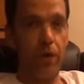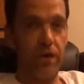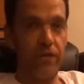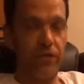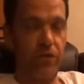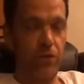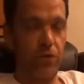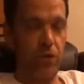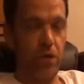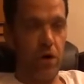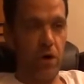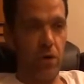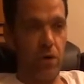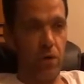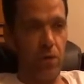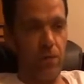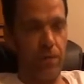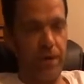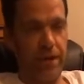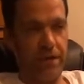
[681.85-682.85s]
if you
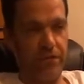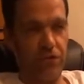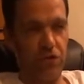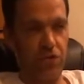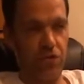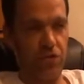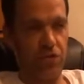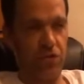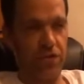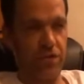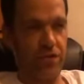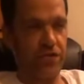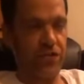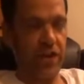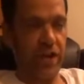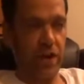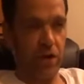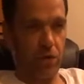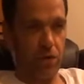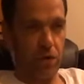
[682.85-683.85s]
know, I mean, if you're a
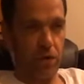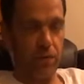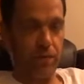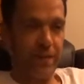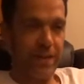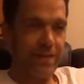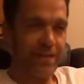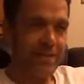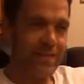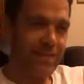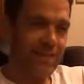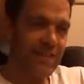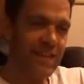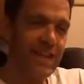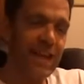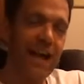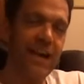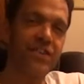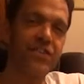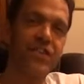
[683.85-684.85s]
psychonaut,
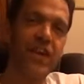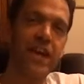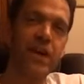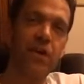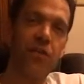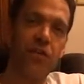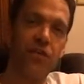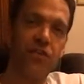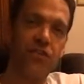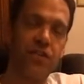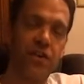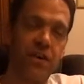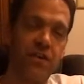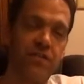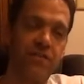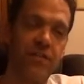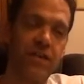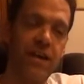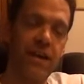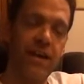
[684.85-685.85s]
see, I say all this
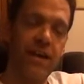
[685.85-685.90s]
stuff,